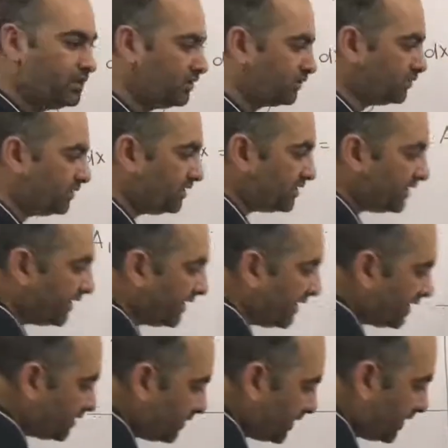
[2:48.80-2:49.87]
So this area
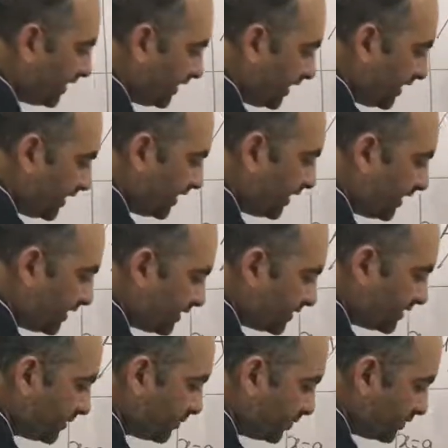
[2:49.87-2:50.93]
is what?
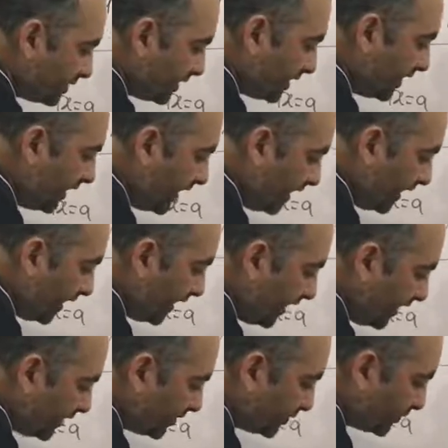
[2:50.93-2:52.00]
Suppose
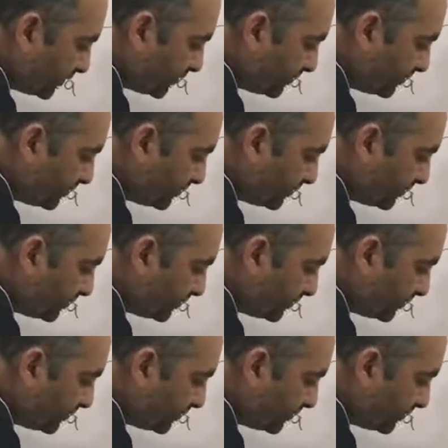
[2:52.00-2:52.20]
a2.